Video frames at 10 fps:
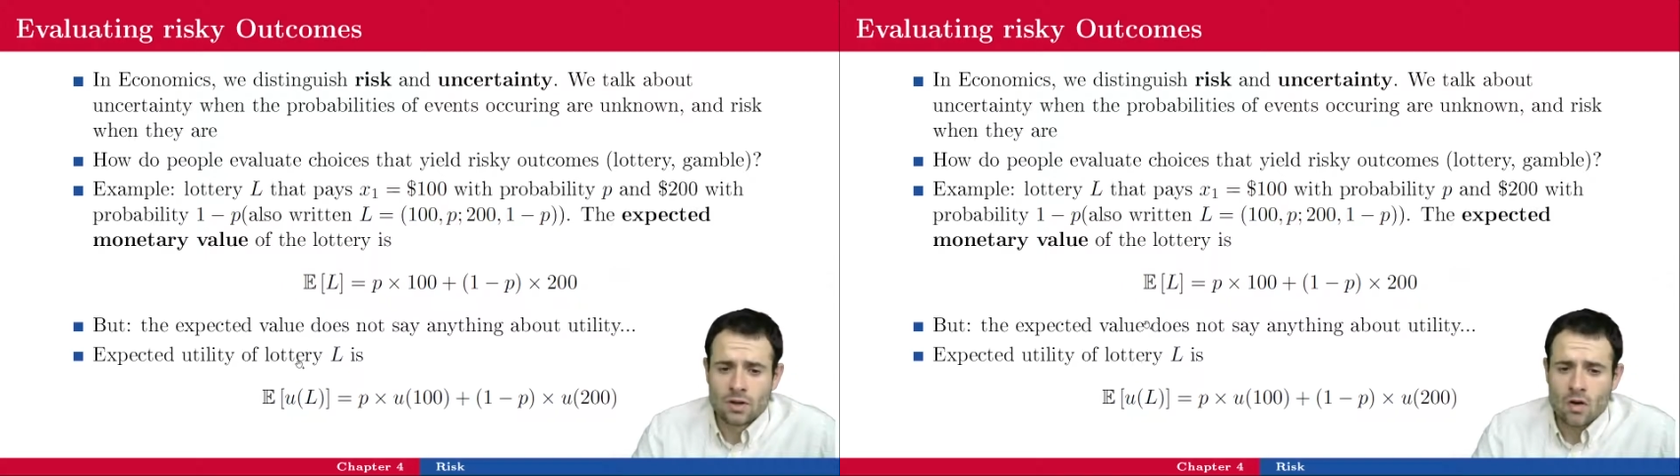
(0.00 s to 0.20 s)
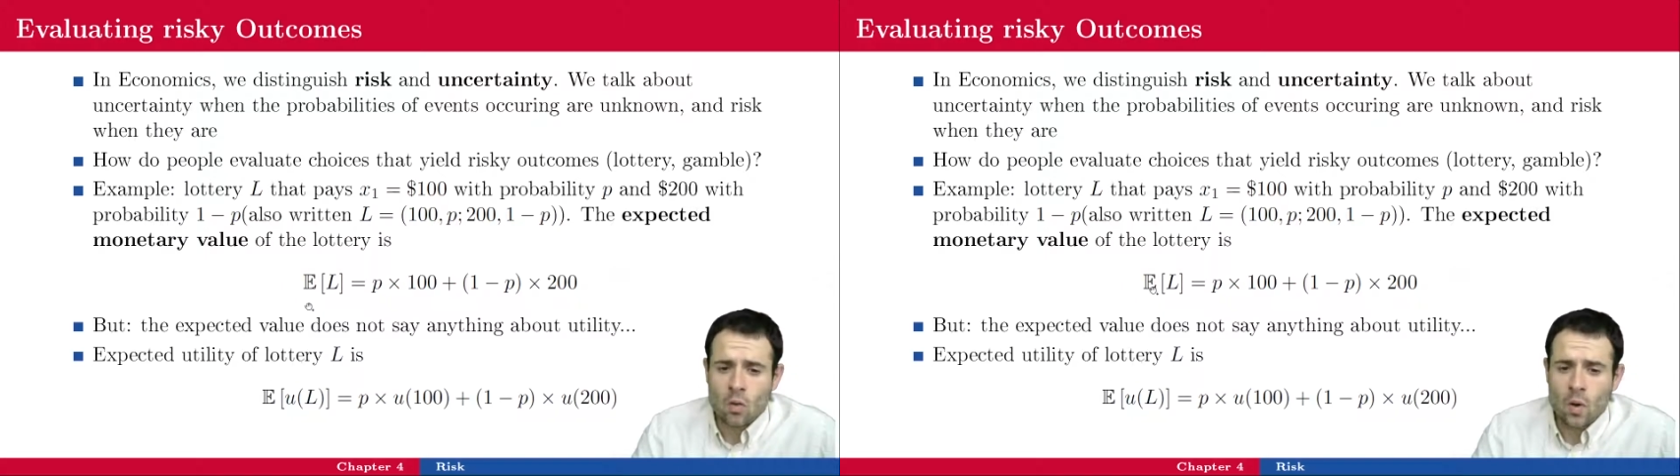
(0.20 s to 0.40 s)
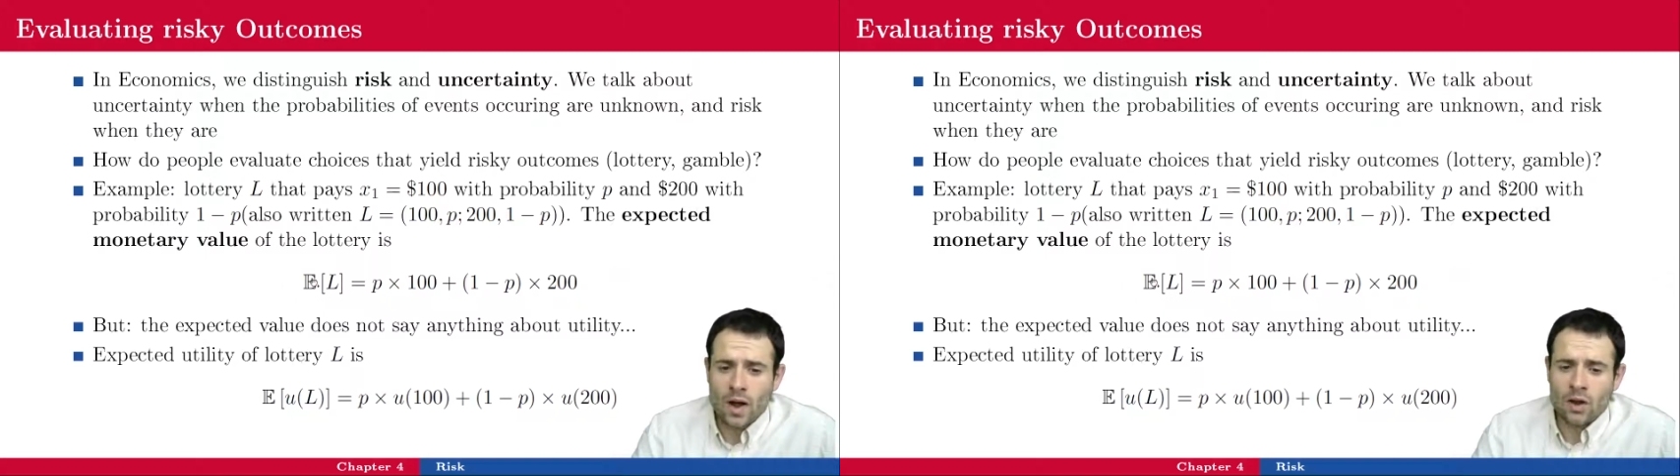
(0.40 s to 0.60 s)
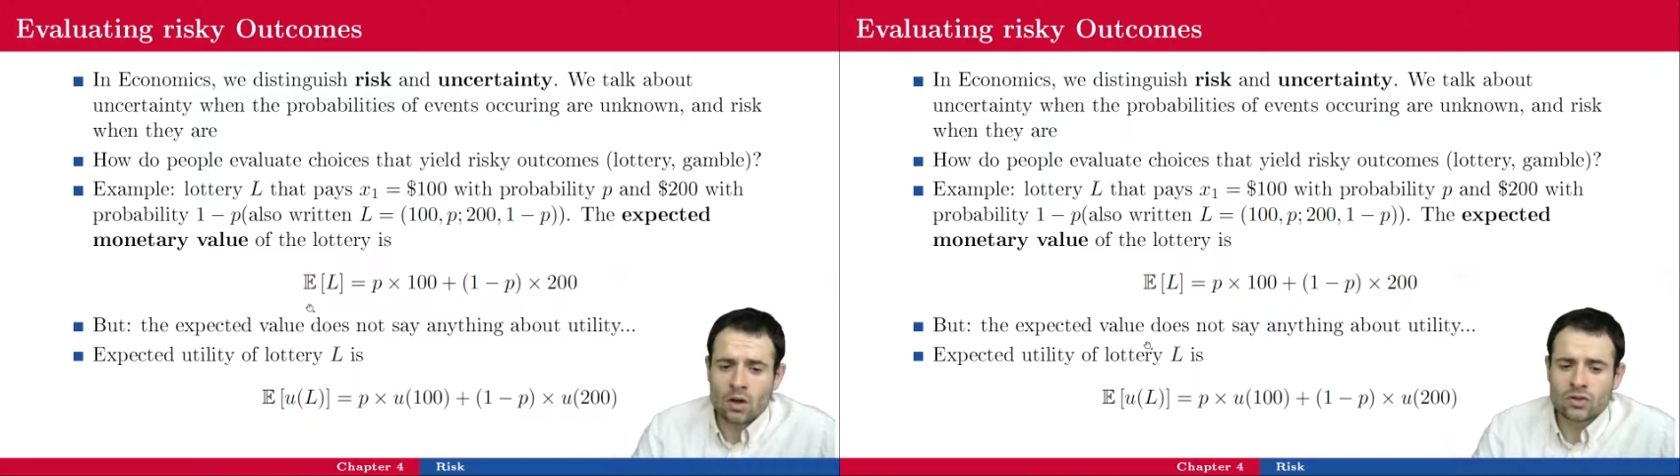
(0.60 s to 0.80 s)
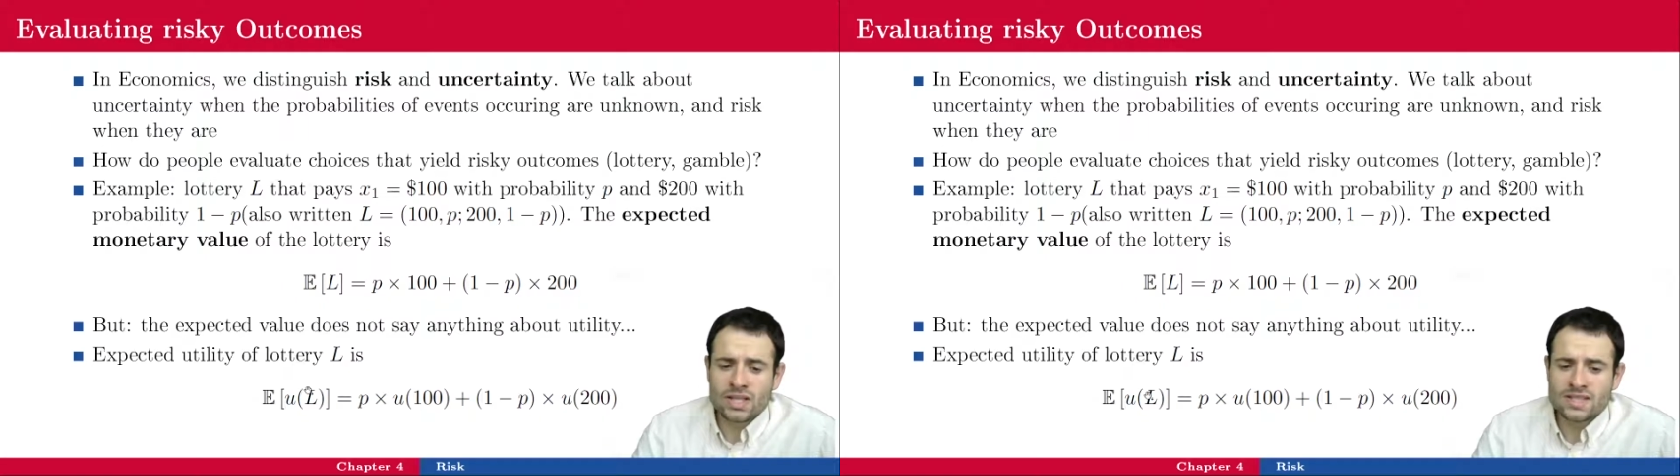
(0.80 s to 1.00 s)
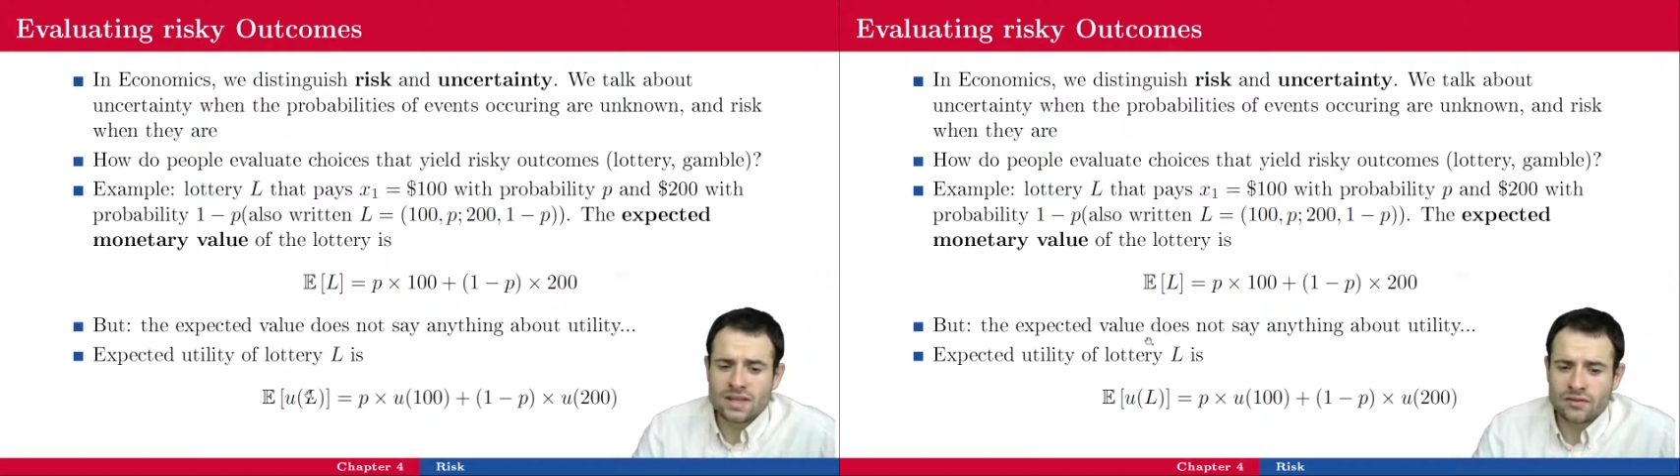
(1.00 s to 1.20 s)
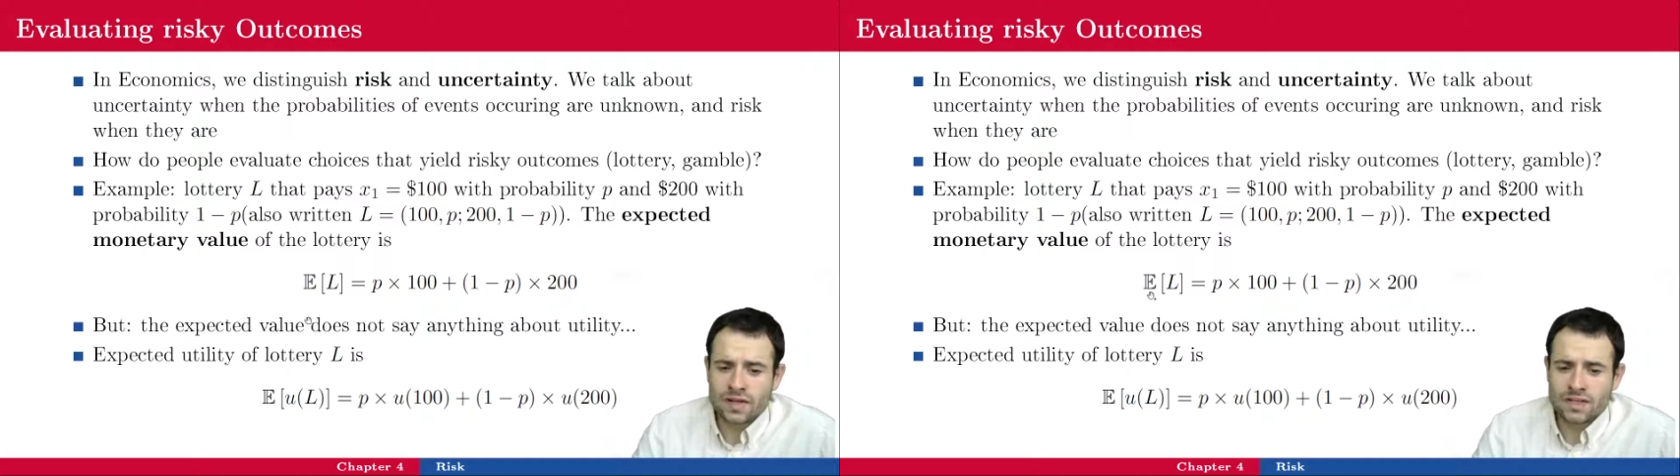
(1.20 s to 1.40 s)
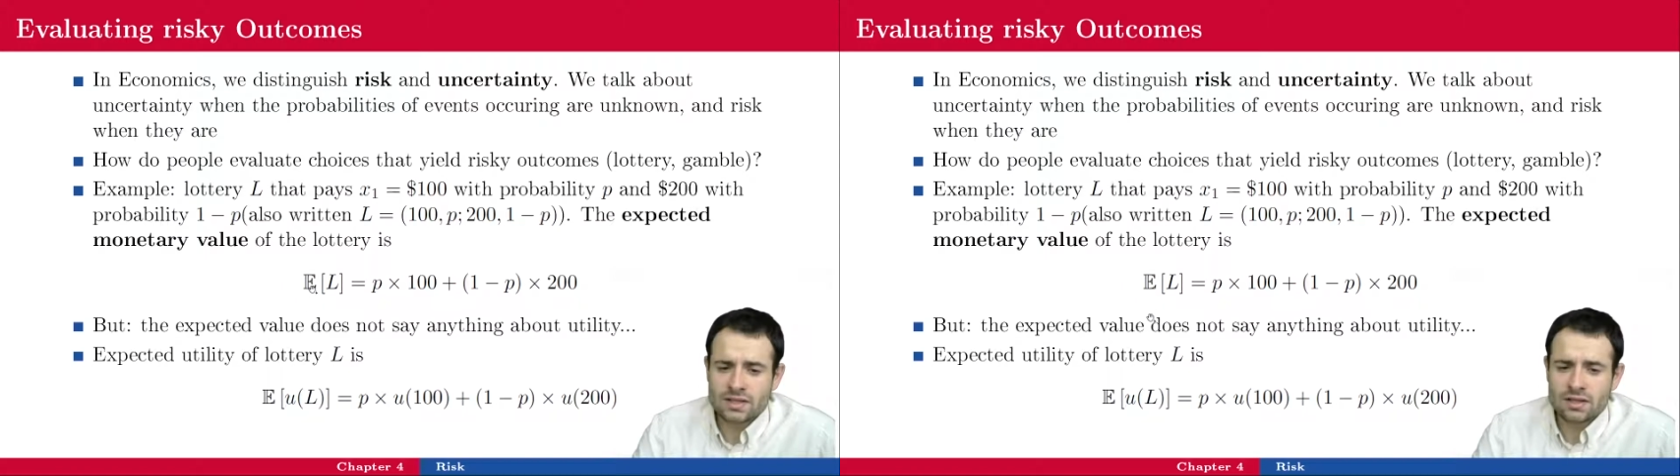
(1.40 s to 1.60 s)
Why are these different?